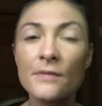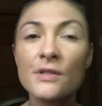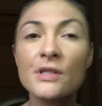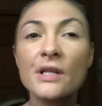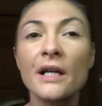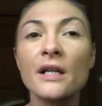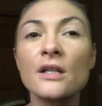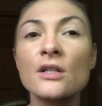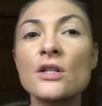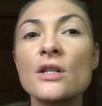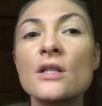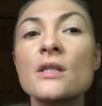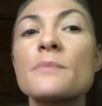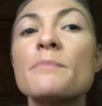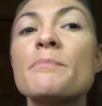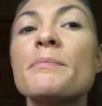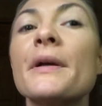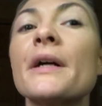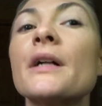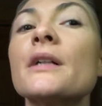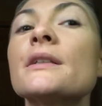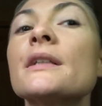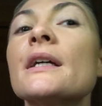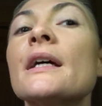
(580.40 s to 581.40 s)
So I can just
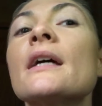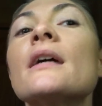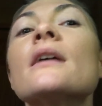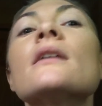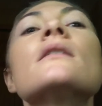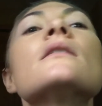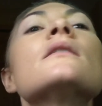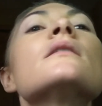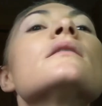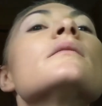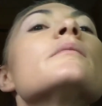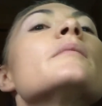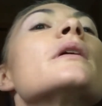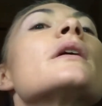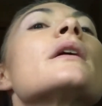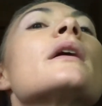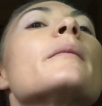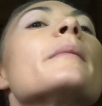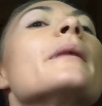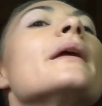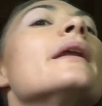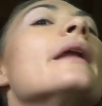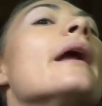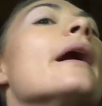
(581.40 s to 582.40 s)
build it. I'm gonna
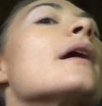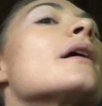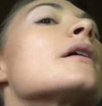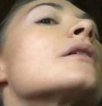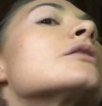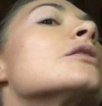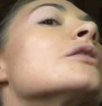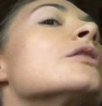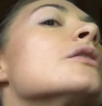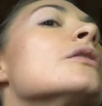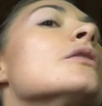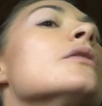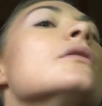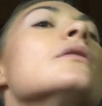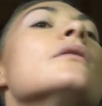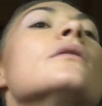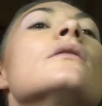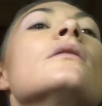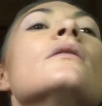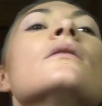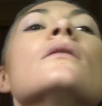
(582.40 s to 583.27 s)
get my neck too.